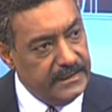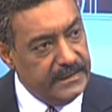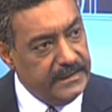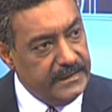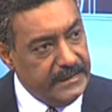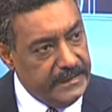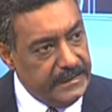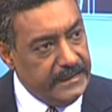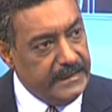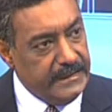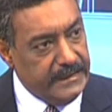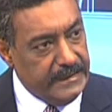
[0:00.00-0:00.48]

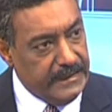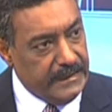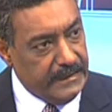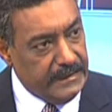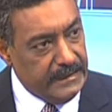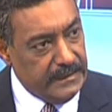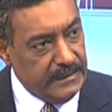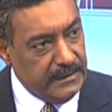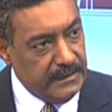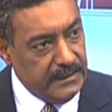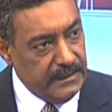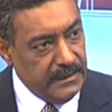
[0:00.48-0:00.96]
in
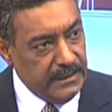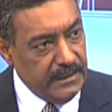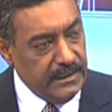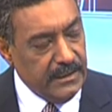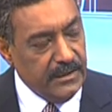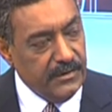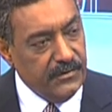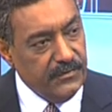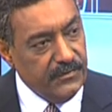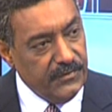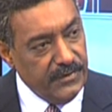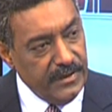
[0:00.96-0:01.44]
India
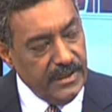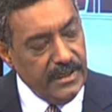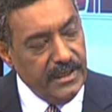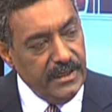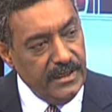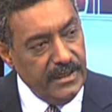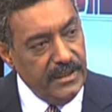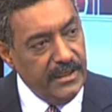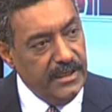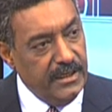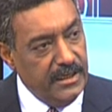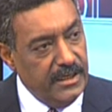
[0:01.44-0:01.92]

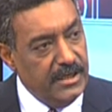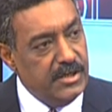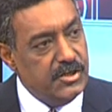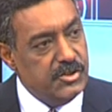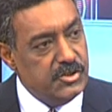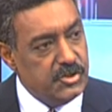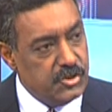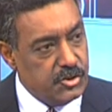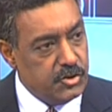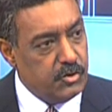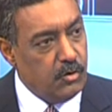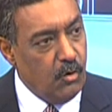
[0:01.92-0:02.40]
really
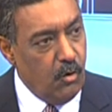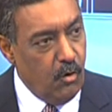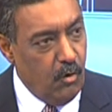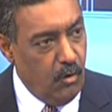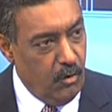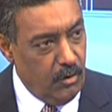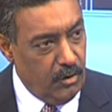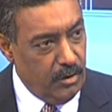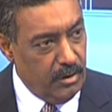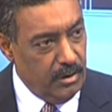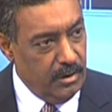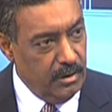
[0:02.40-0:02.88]

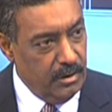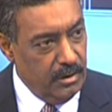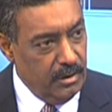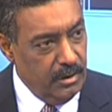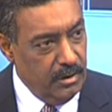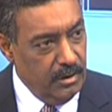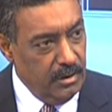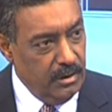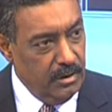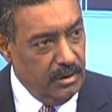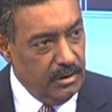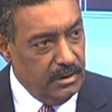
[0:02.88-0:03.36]
ensure
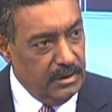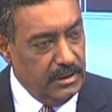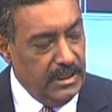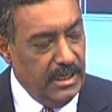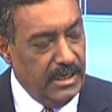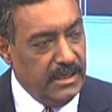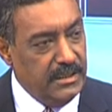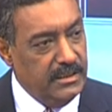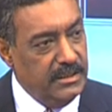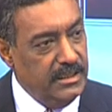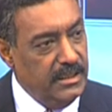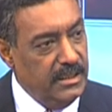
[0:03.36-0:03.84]

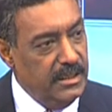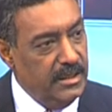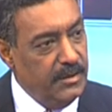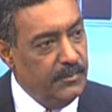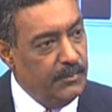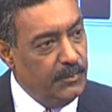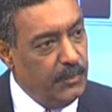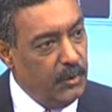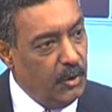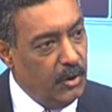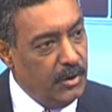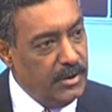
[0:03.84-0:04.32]
that the
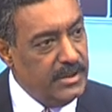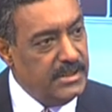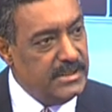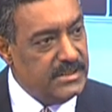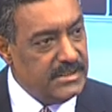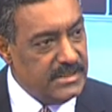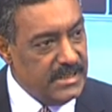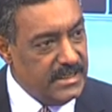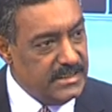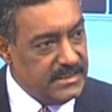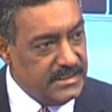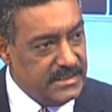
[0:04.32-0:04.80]

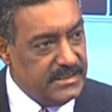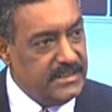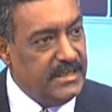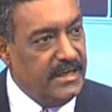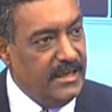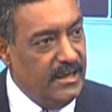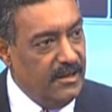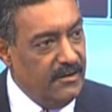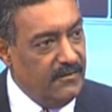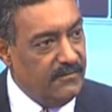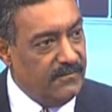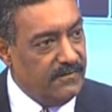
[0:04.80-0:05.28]
employees are
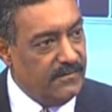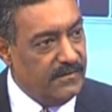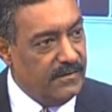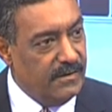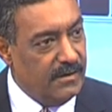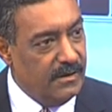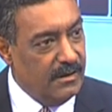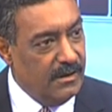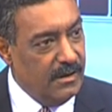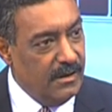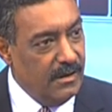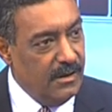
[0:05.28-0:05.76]
safe
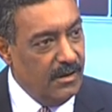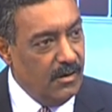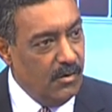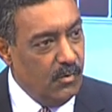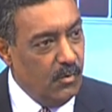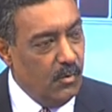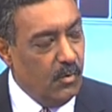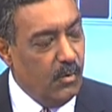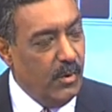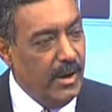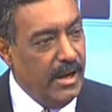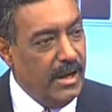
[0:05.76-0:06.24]

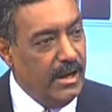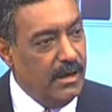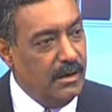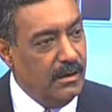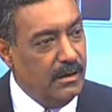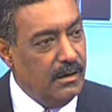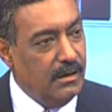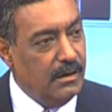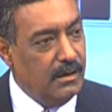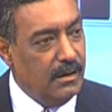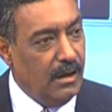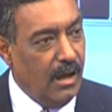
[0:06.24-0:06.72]

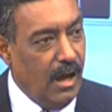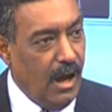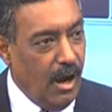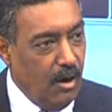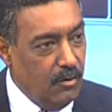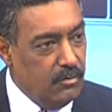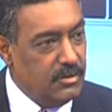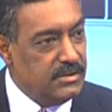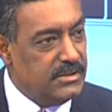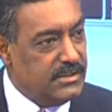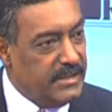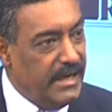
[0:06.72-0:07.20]
when
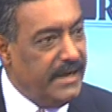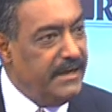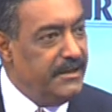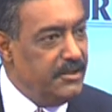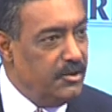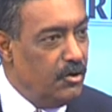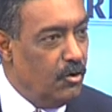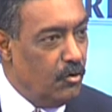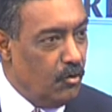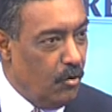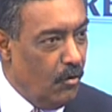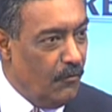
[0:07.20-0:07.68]
outside
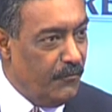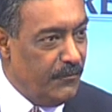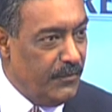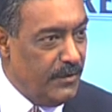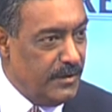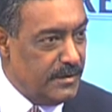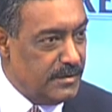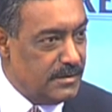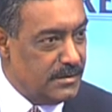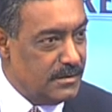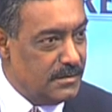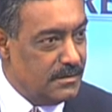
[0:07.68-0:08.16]
your
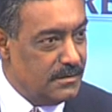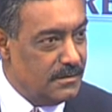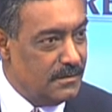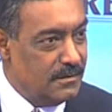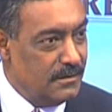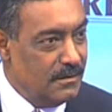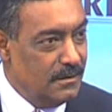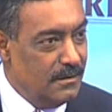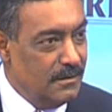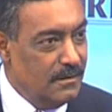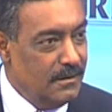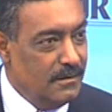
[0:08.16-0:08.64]
office
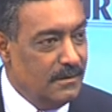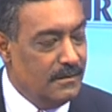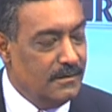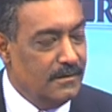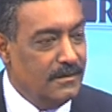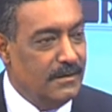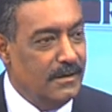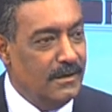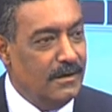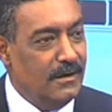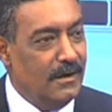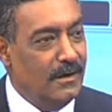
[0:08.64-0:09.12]

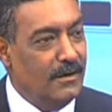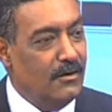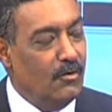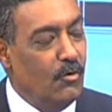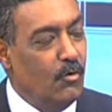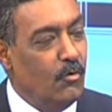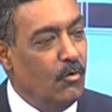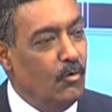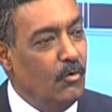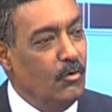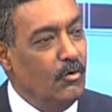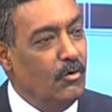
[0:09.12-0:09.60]
there are a
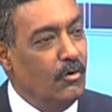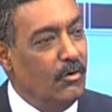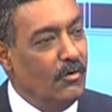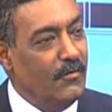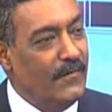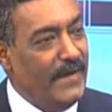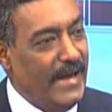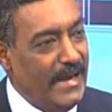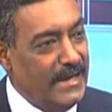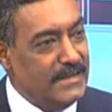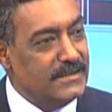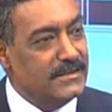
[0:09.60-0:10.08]
whole lot
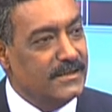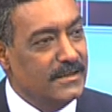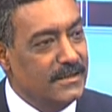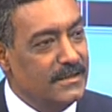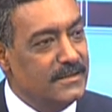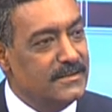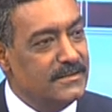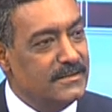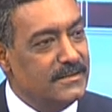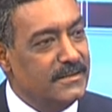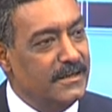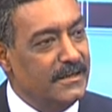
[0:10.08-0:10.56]
of
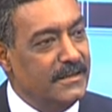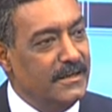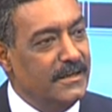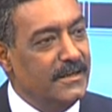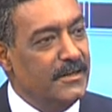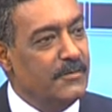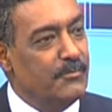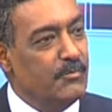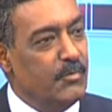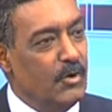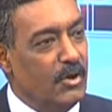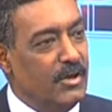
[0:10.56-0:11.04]
hazards that
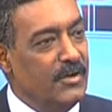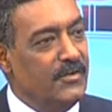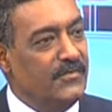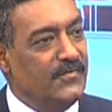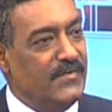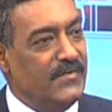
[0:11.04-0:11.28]
an employee